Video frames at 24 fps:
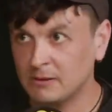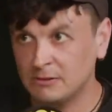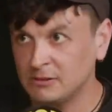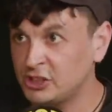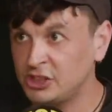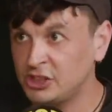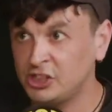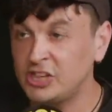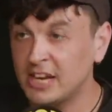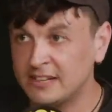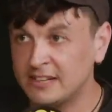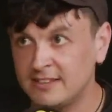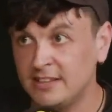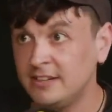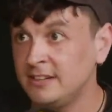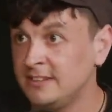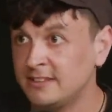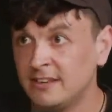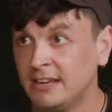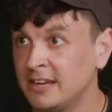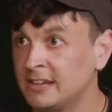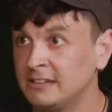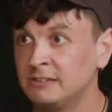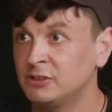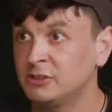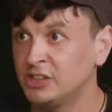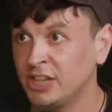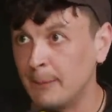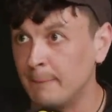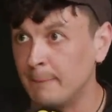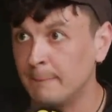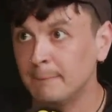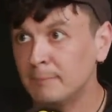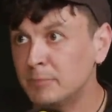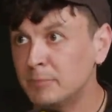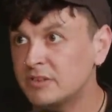shit-eating
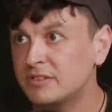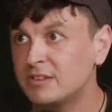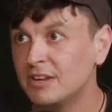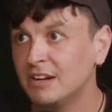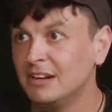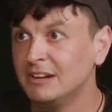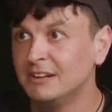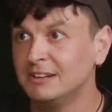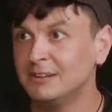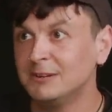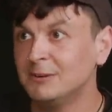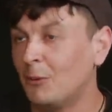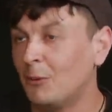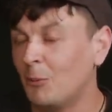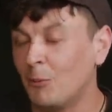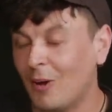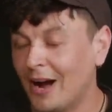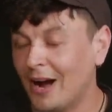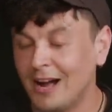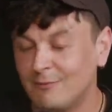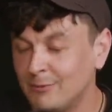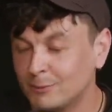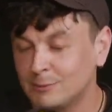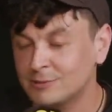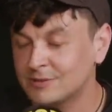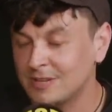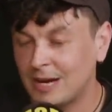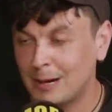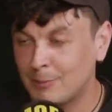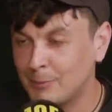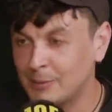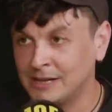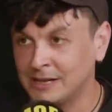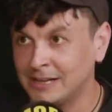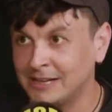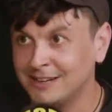chimps, or whatever was
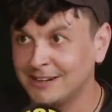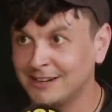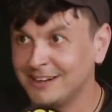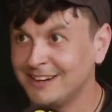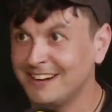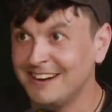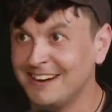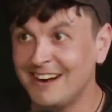happening.